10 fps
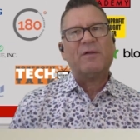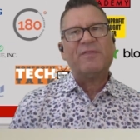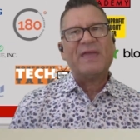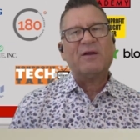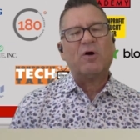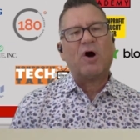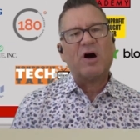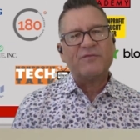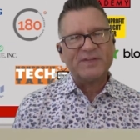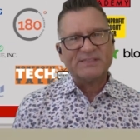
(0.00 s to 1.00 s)
they are
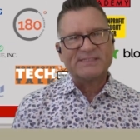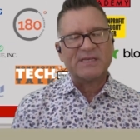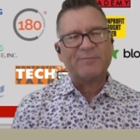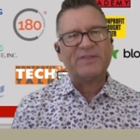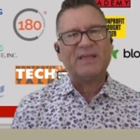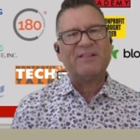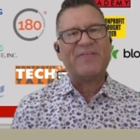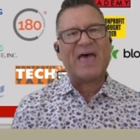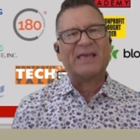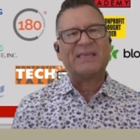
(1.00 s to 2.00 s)
often something
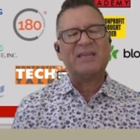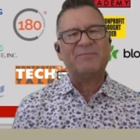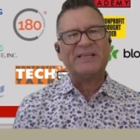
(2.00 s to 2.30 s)
that can